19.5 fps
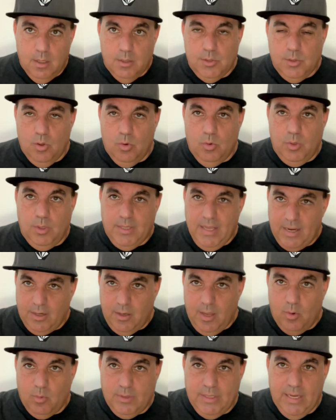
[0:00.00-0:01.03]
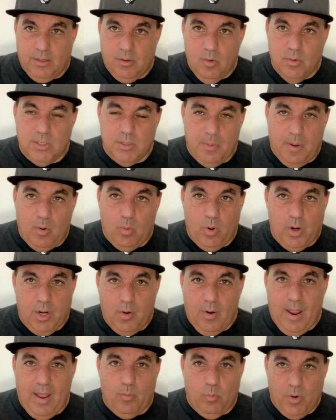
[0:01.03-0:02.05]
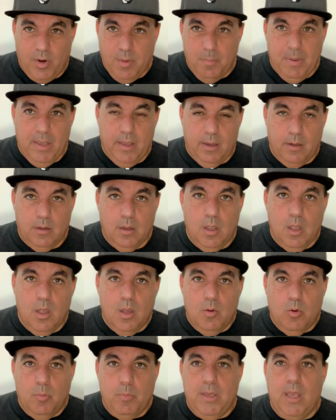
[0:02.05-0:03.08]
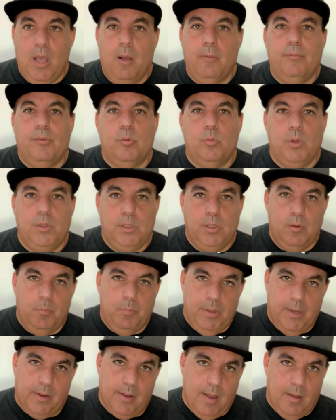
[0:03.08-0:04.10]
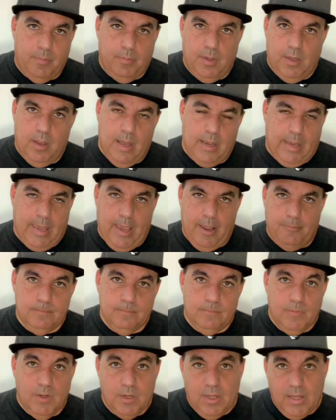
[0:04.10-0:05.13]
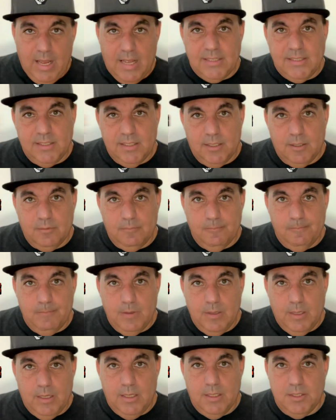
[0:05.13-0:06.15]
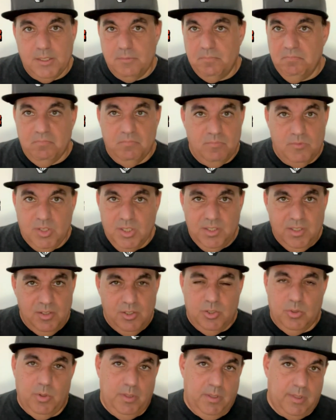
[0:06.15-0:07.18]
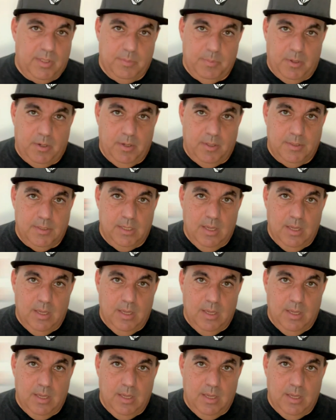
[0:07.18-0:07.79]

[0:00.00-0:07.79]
So you take notes about where you're at and where you've been. Will be helpful when you pick up again. And the last thing is just enjoy the experience.